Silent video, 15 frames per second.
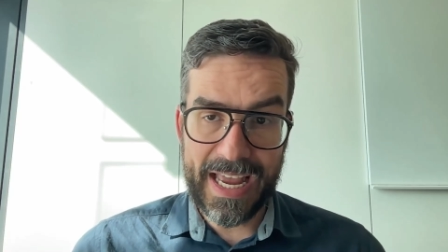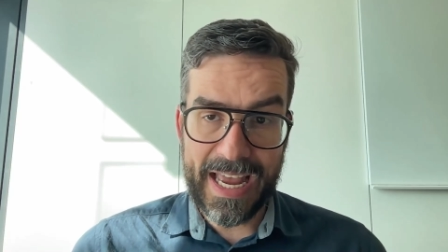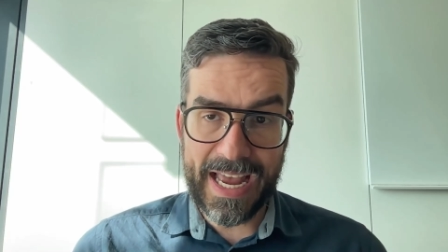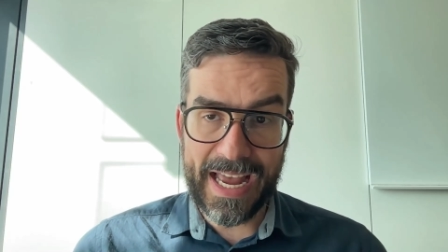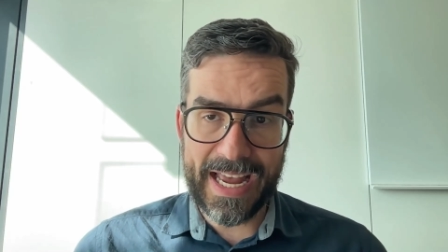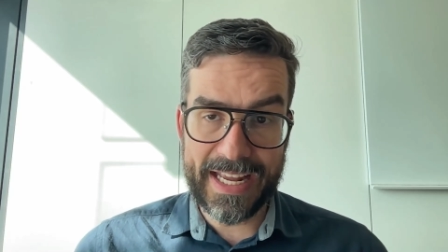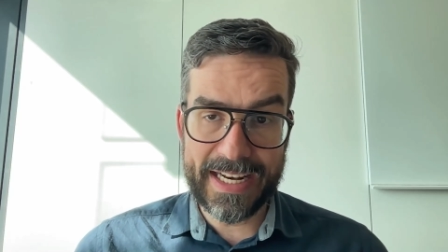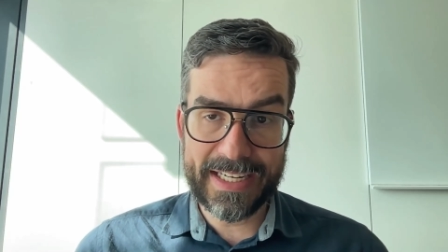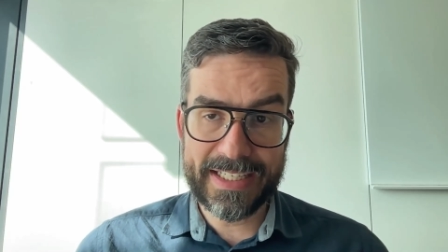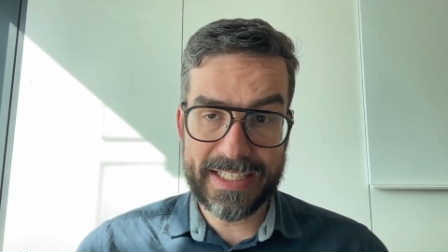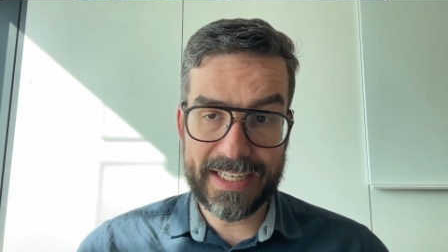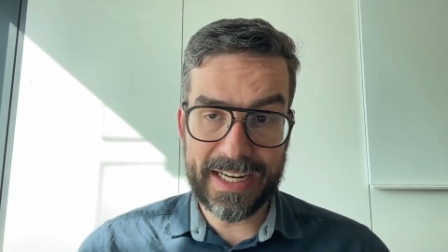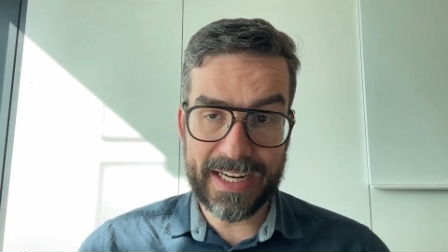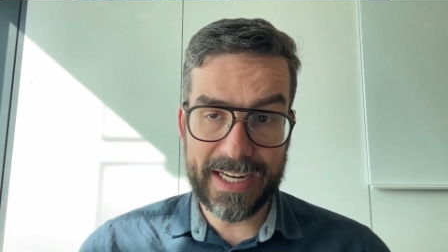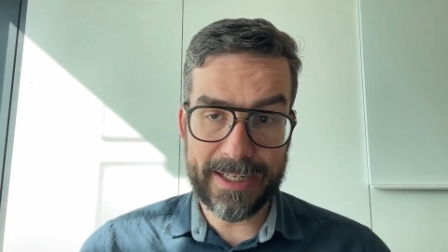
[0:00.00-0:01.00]
and
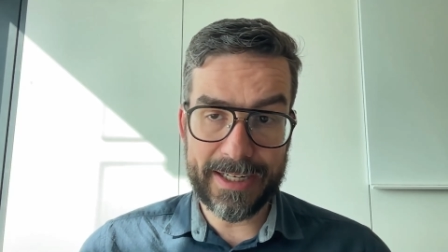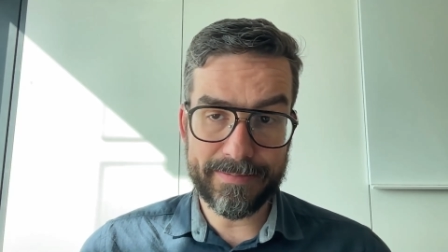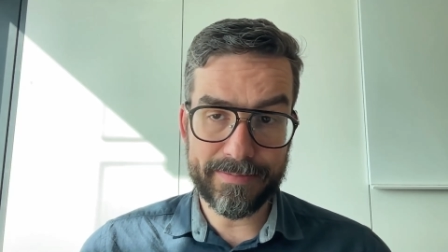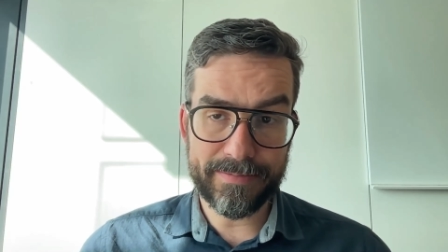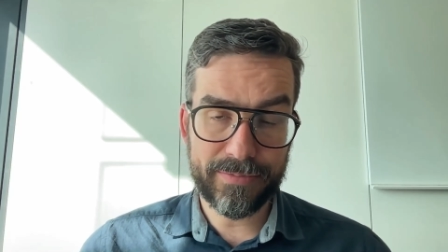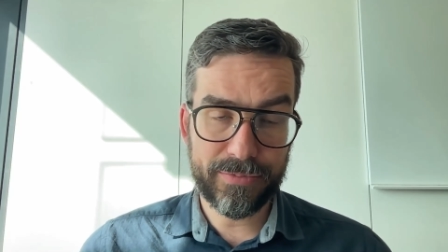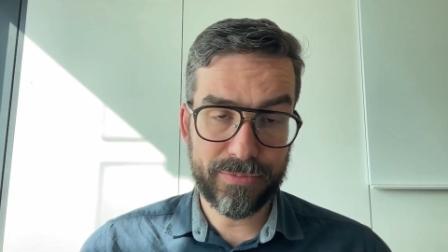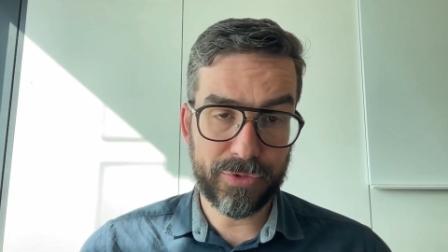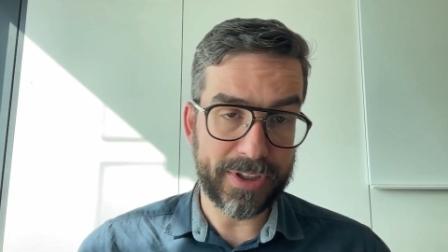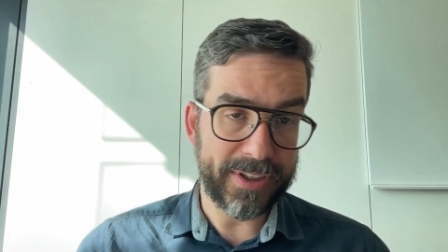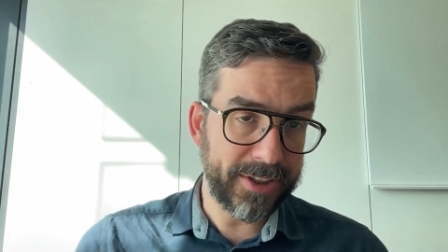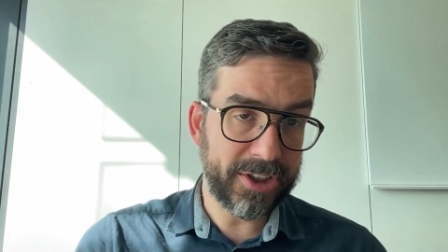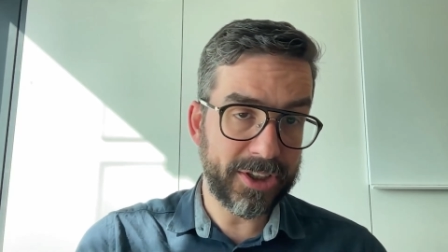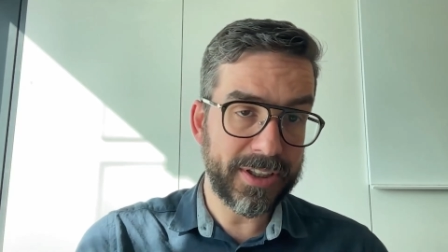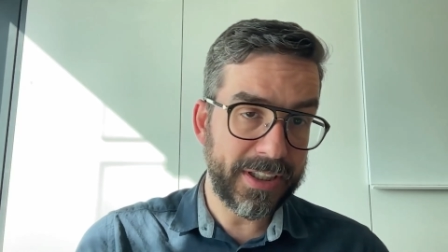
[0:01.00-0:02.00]
um,
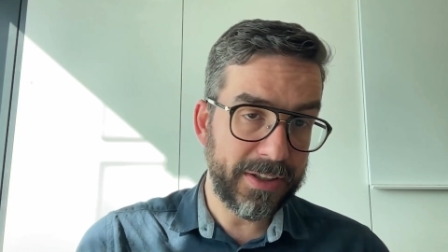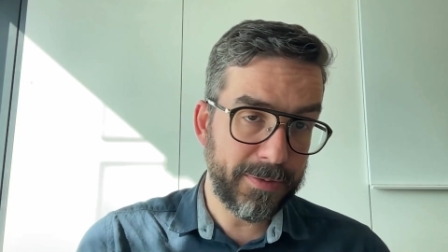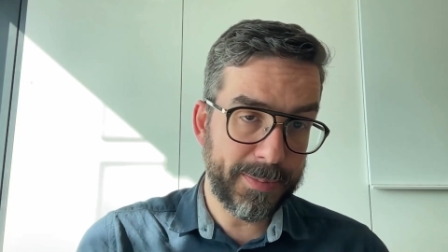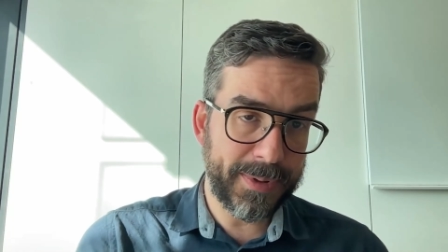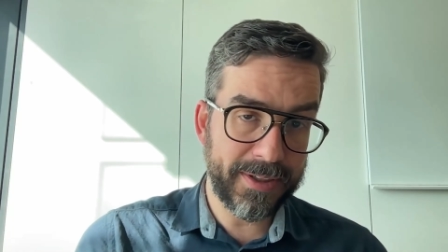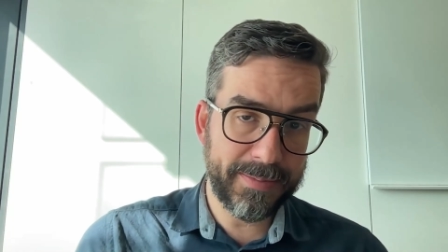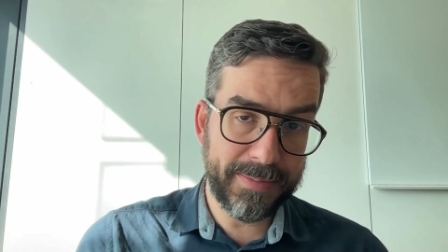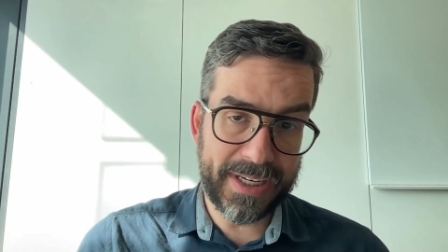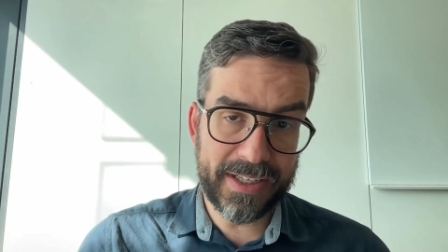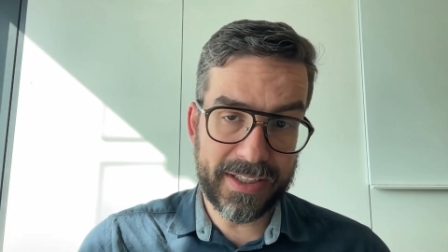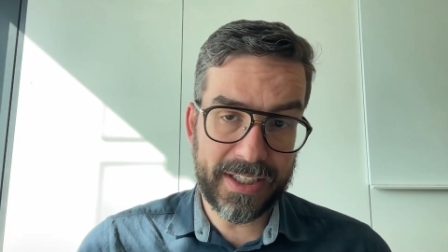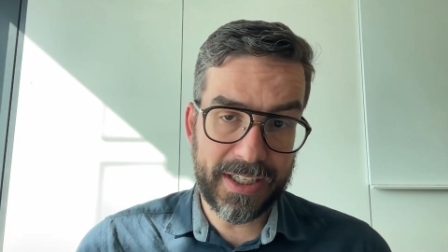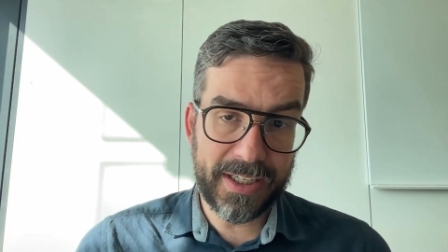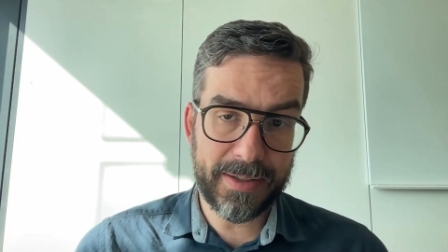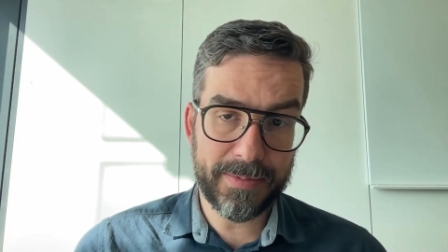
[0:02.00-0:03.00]
traditionally we've been
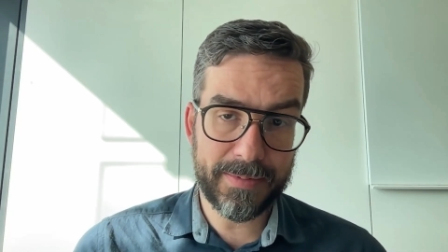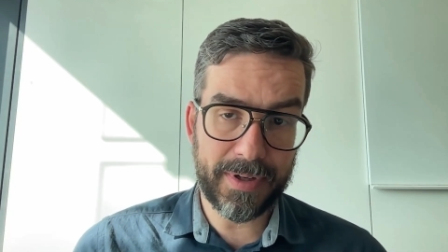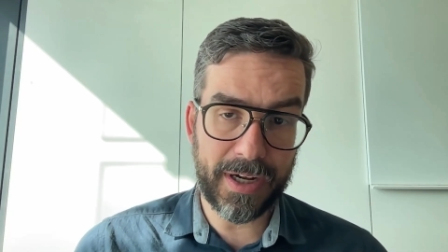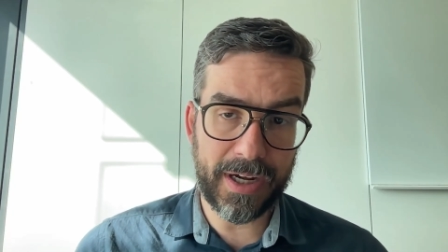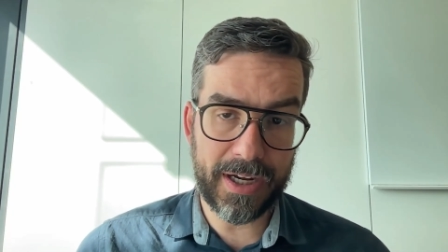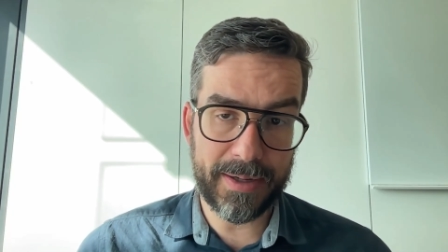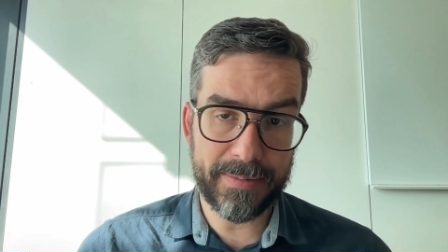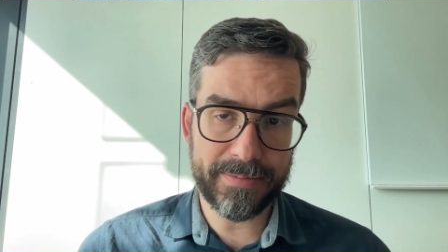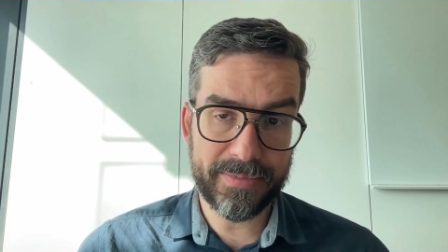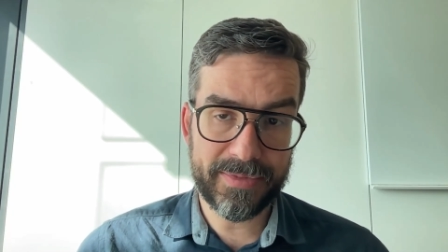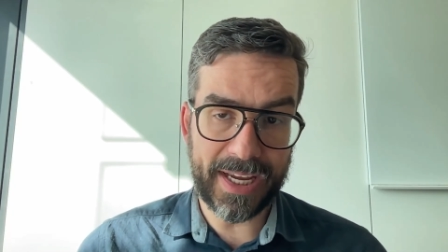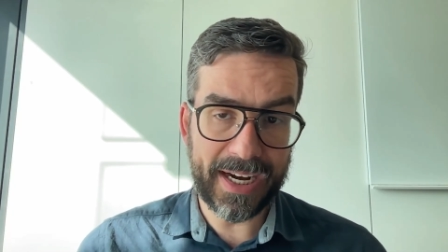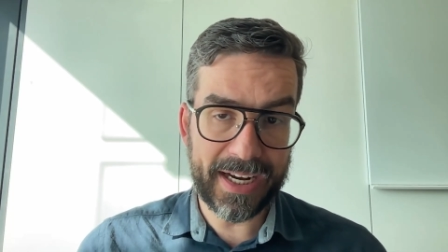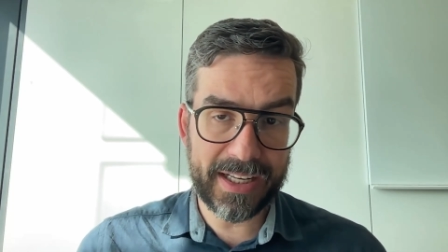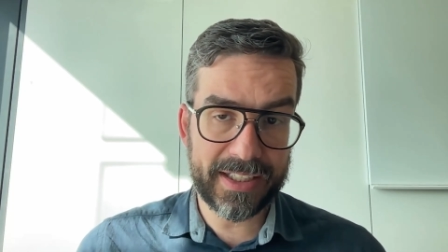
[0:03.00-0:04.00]
mainly um,
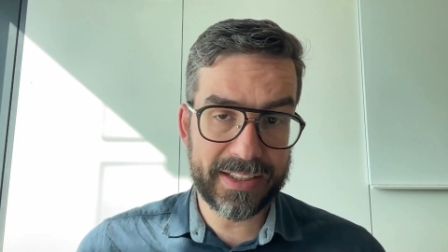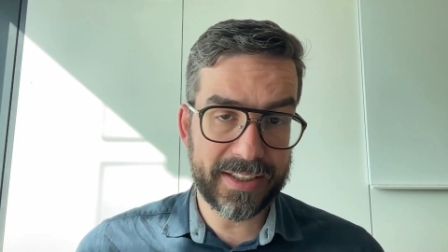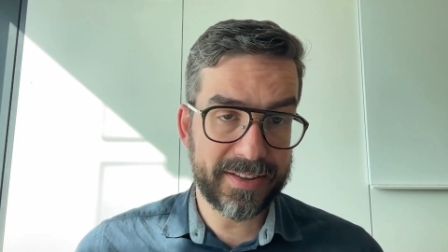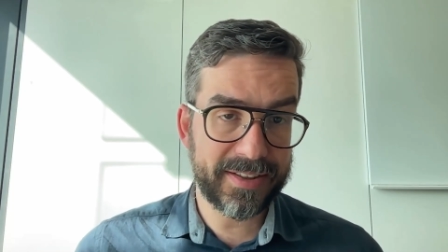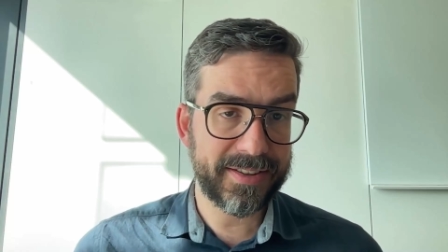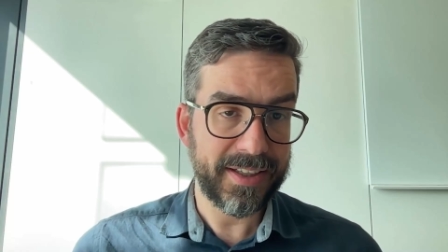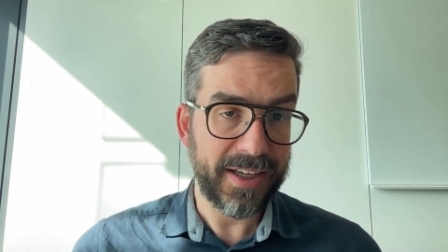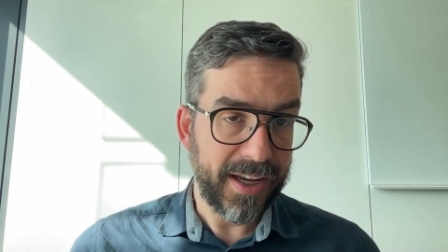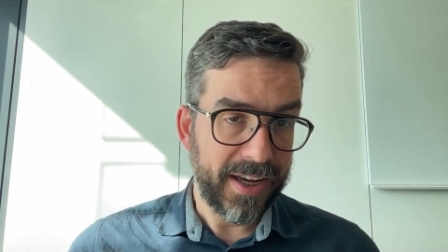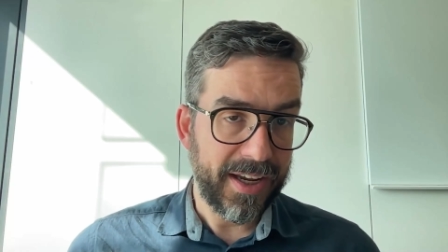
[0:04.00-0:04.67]
tackling this